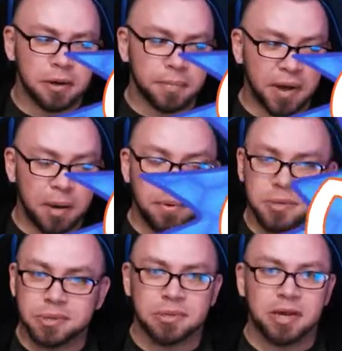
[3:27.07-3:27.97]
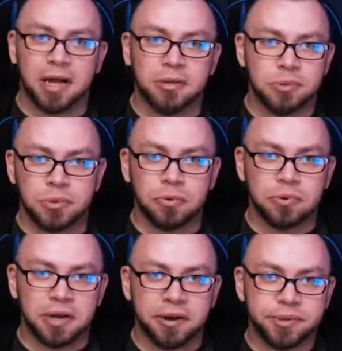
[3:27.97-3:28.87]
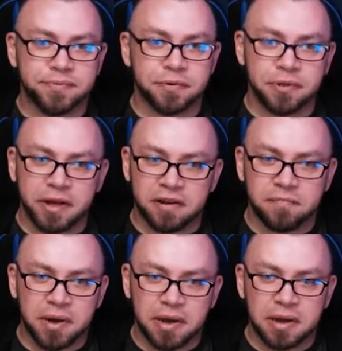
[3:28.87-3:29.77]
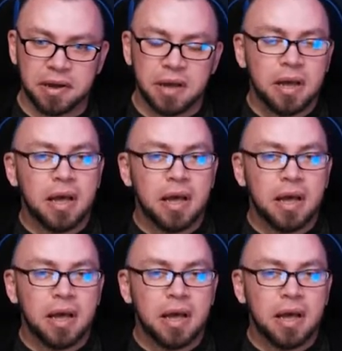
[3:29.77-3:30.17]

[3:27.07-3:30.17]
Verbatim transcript: I personally use Google Docs for a lot of my